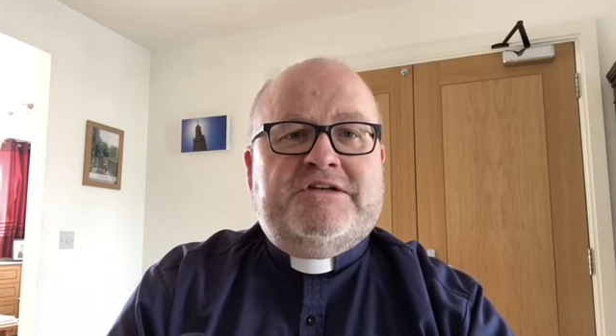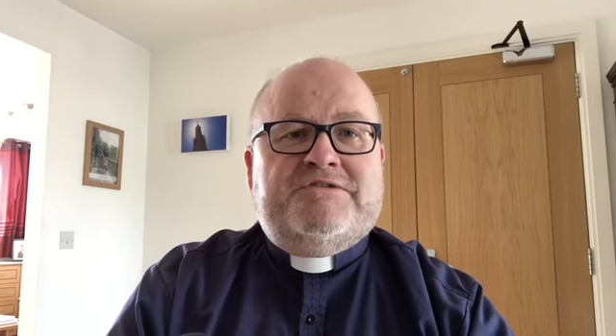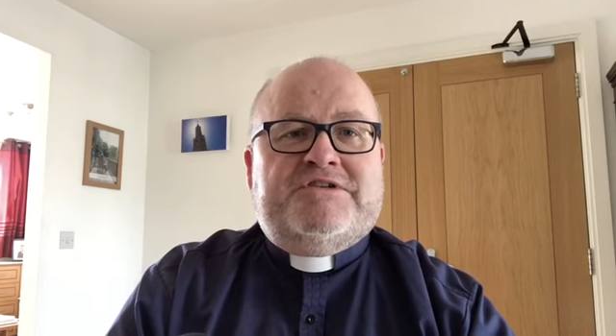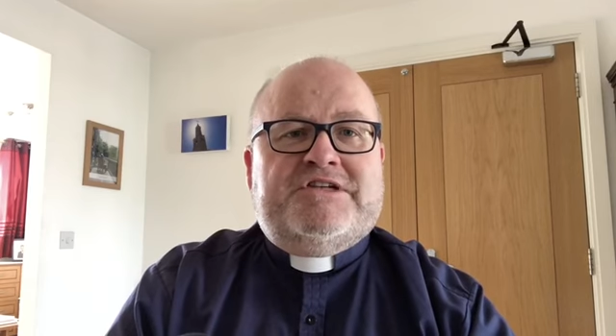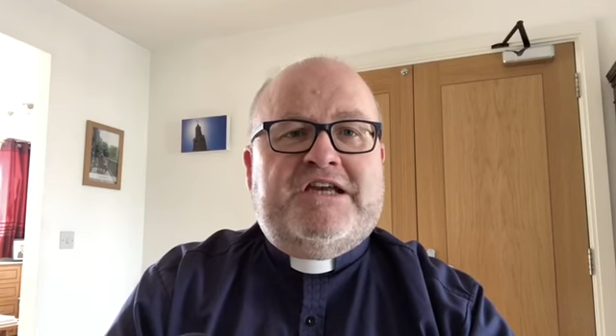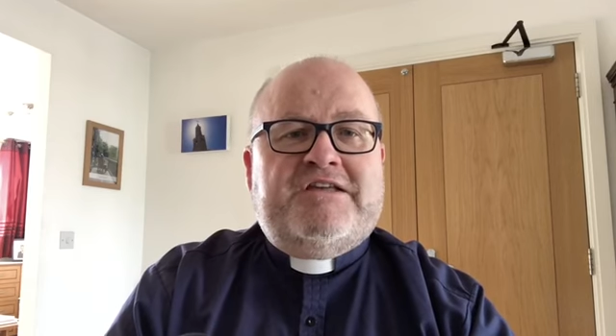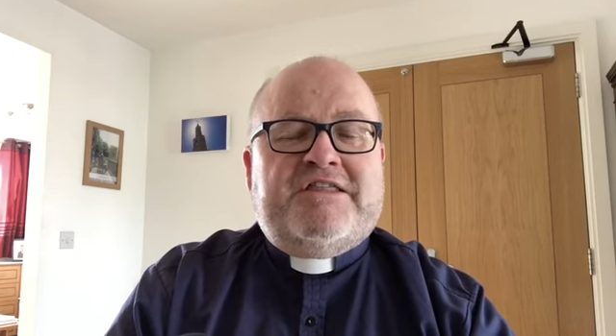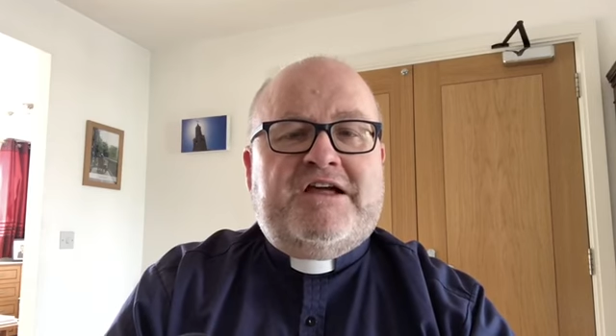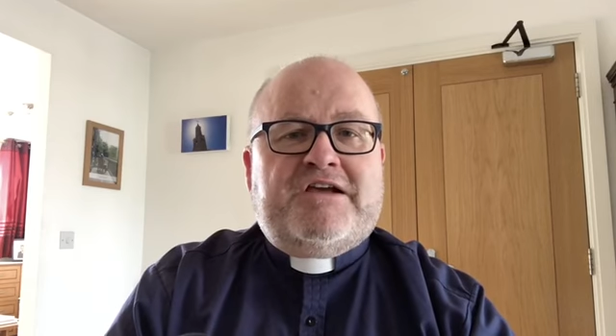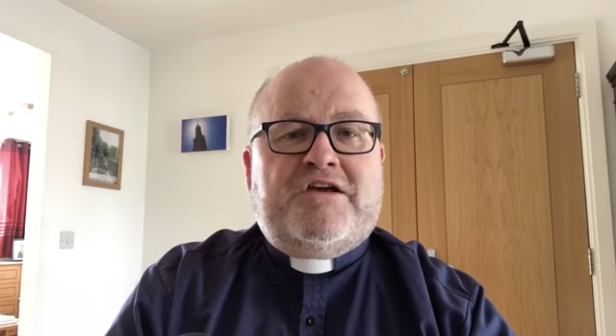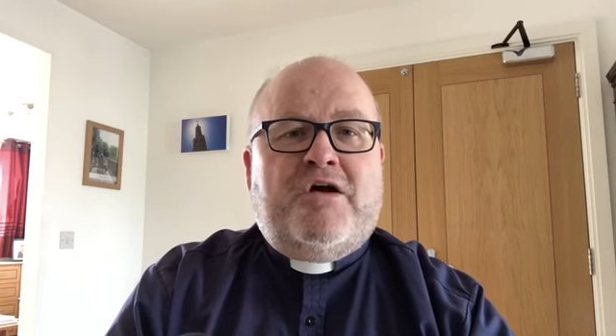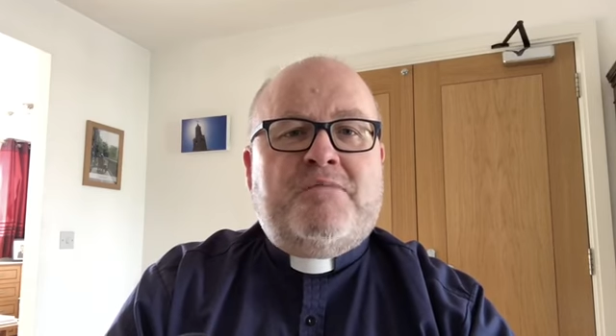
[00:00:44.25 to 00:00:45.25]
to achieve
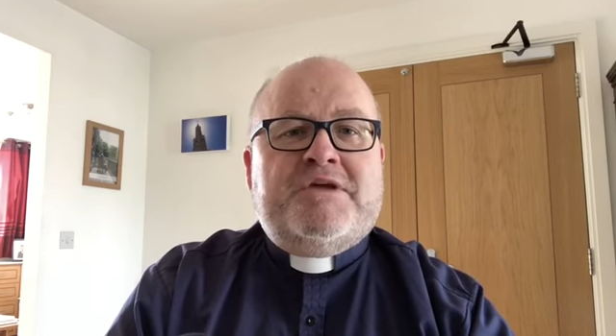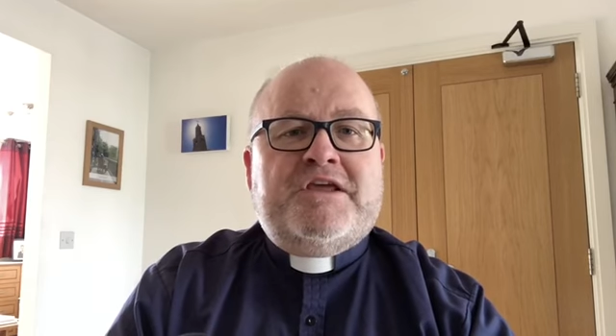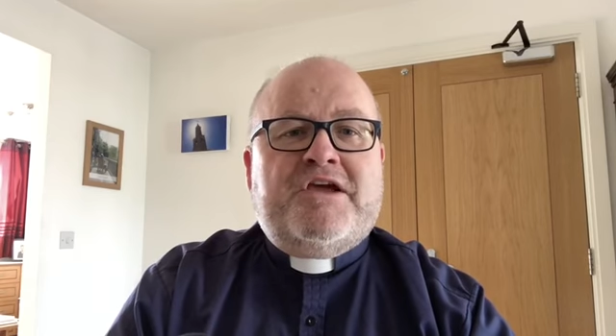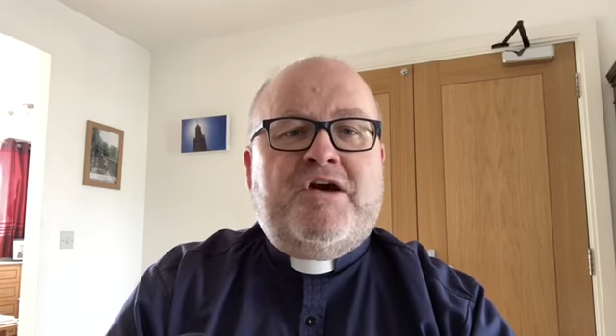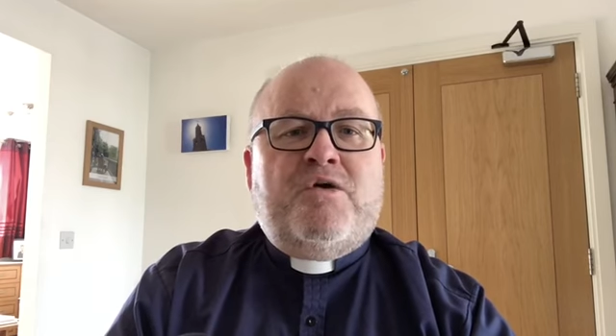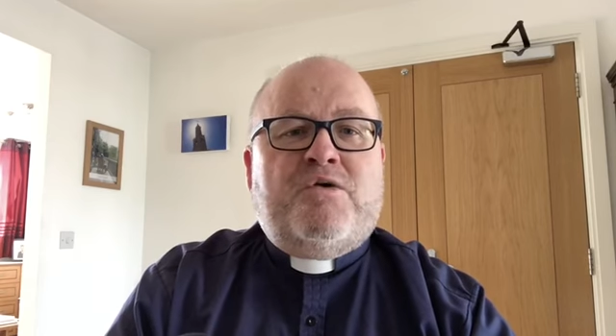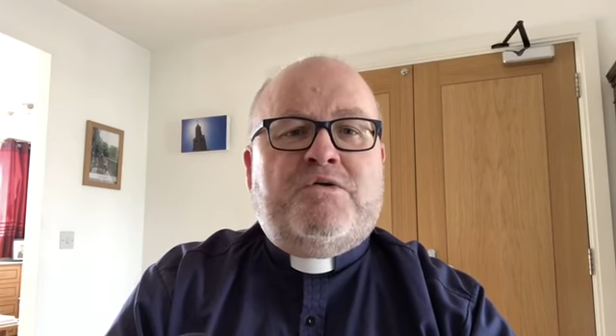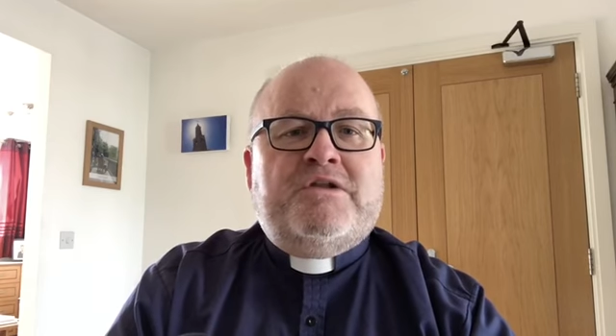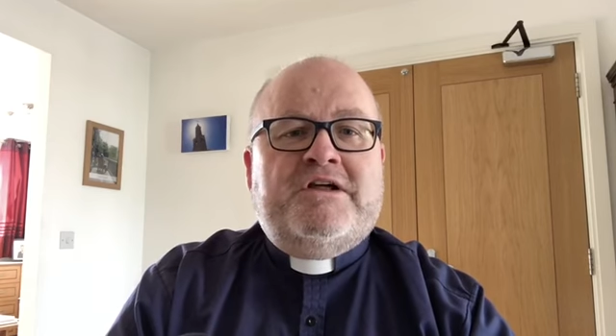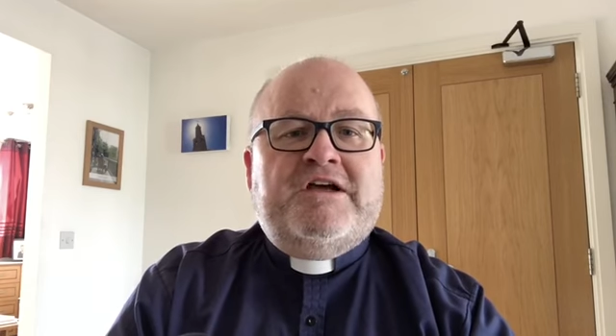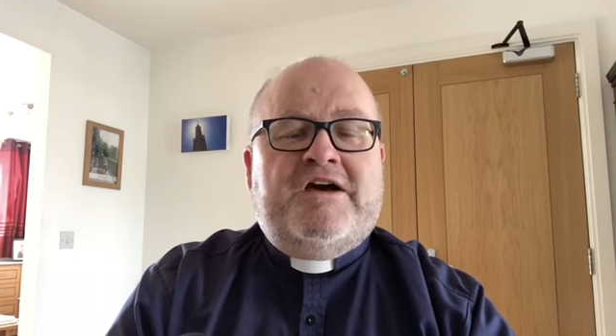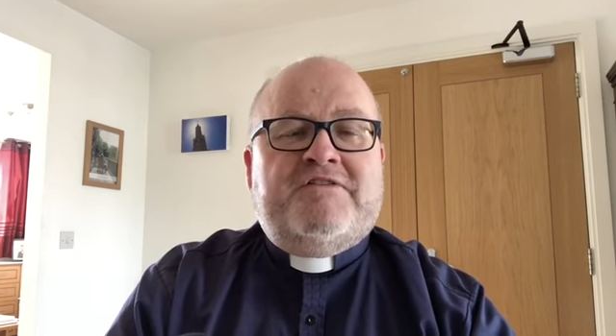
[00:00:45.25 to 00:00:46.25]
that common goal
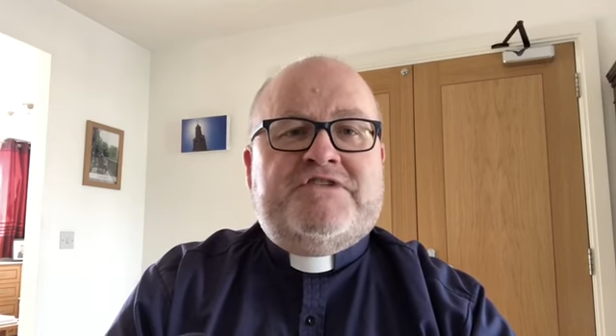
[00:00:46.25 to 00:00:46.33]
of